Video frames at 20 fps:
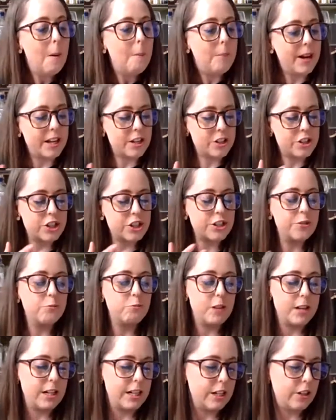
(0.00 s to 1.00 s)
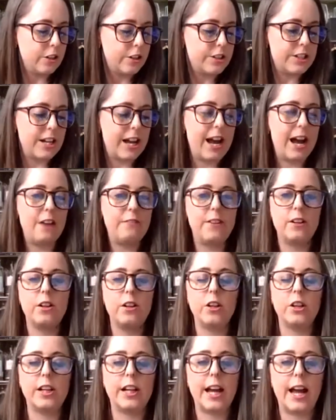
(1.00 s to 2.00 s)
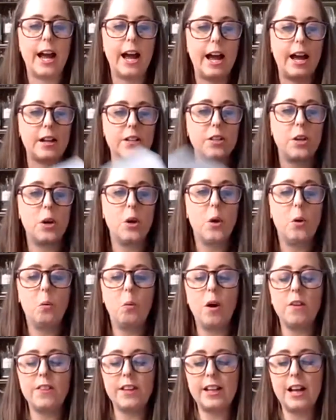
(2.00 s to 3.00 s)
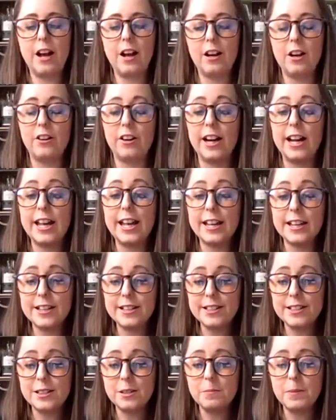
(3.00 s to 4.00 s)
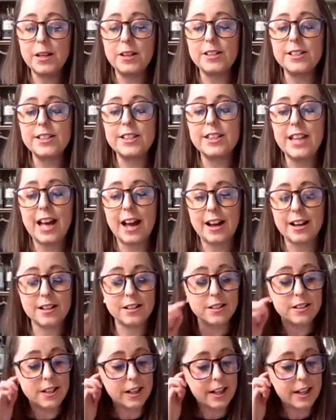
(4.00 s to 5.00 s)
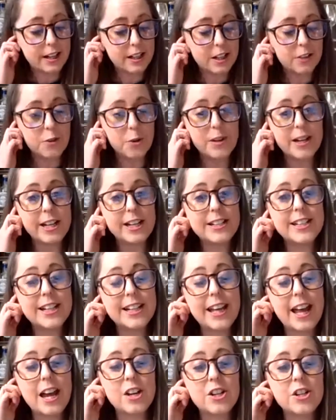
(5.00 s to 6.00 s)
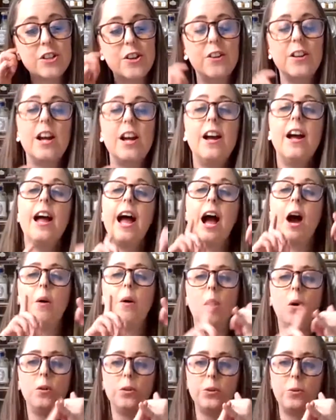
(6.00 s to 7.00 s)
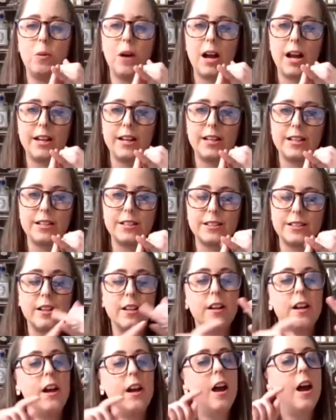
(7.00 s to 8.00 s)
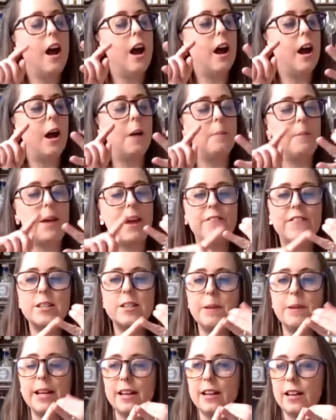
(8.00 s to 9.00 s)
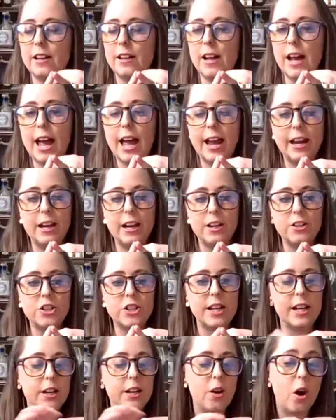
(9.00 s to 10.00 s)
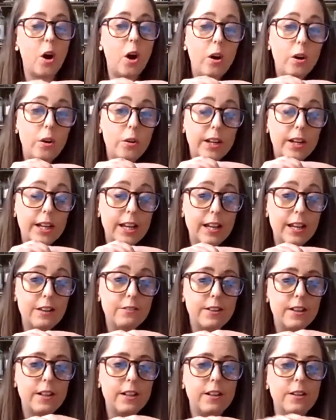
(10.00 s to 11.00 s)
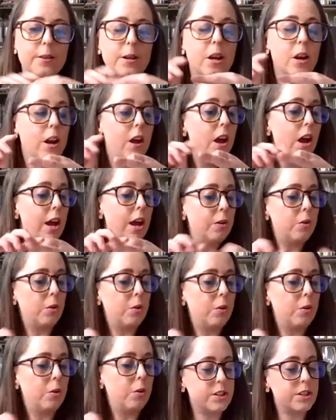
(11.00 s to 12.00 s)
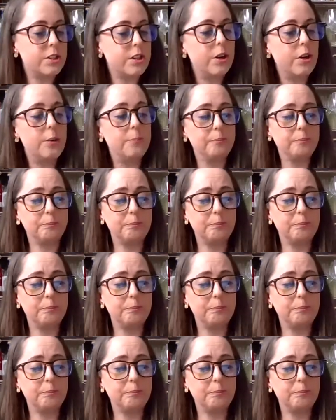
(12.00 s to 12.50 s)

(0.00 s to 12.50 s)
But it's just really good to have a look at what the color is, because that can give you an indication on how old the wine is, if it's been aged in oak even, and also